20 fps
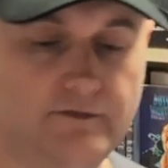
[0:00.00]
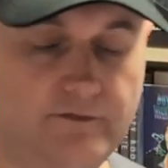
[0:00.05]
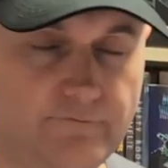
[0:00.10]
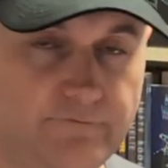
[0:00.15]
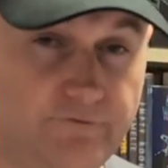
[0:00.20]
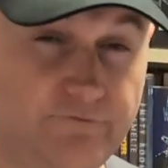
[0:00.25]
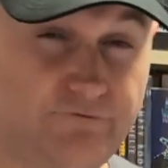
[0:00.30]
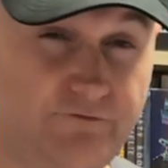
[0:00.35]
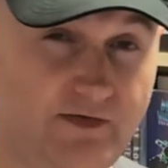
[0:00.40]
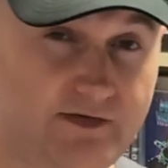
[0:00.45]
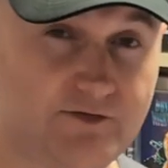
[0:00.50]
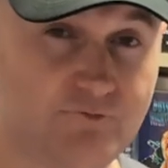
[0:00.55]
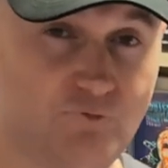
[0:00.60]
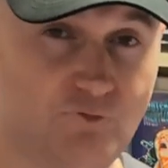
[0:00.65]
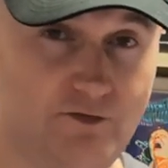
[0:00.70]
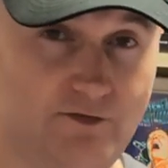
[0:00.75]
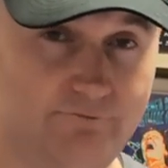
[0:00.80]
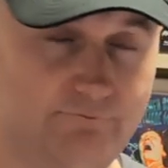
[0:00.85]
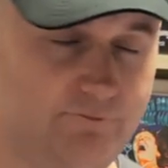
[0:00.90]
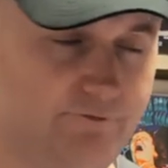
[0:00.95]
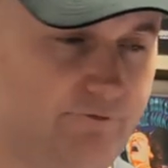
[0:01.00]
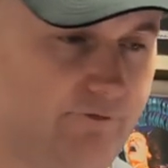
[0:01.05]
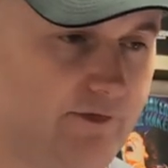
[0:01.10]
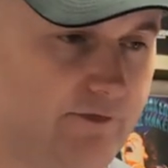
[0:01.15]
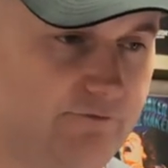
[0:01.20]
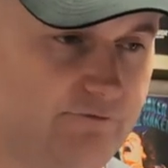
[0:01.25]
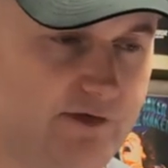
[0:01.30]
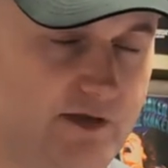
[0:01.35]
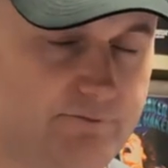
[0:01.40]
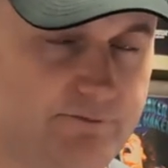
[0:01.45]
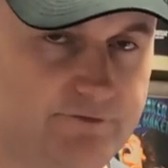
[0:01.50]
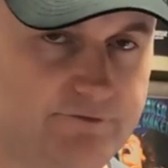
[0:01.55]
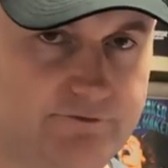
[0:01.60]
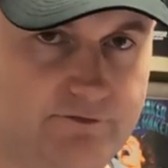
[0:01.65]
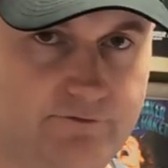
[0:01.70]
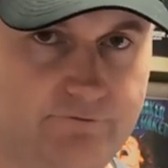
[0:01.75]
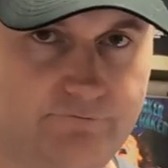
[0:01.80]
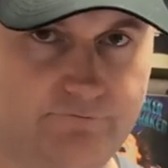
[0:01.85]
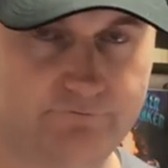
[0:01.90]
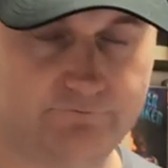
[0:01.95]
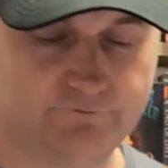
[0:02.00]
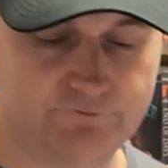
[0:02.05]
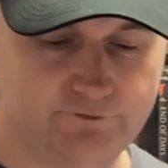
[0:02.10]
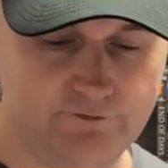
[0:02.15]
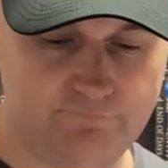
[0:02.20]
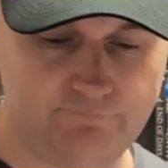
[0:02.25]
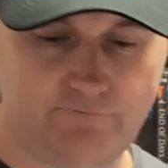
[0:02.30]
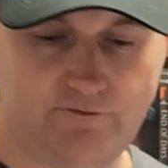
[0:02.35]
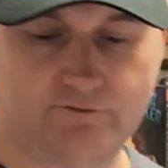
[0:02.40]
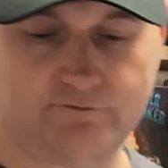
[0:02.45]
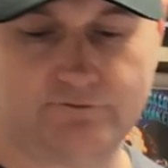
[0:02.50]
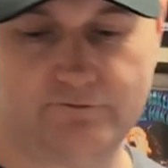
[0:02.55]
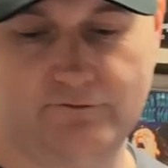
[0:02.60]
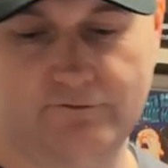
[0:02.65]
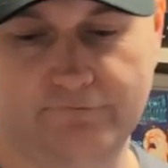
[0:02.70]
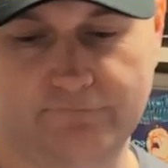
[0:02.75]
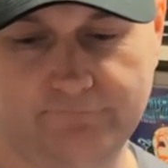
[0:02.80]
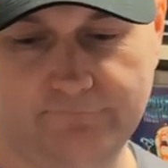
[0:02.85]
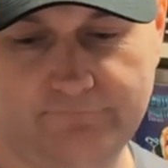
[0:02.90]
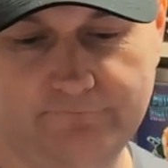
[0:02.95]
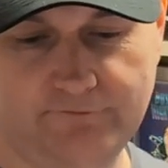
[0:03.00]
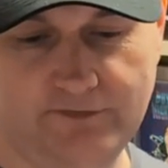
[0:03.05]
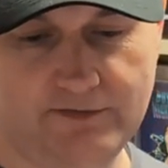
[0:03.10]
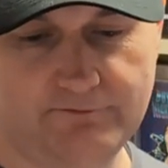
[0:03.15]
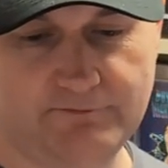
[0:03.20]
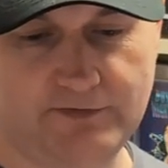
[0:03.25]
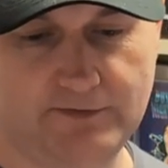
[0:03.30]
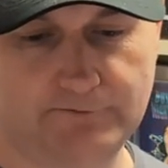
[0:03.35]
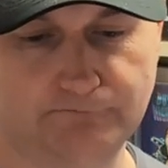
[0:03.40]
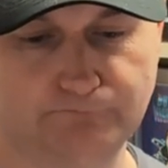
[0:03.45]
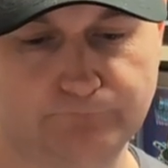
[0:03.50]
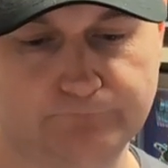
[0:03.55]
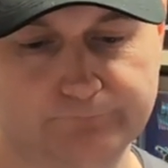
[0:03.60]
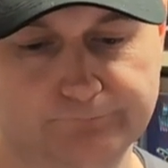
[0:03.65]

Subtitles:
That's the second one. 33 episodes, 2 phone calls. Nightmare.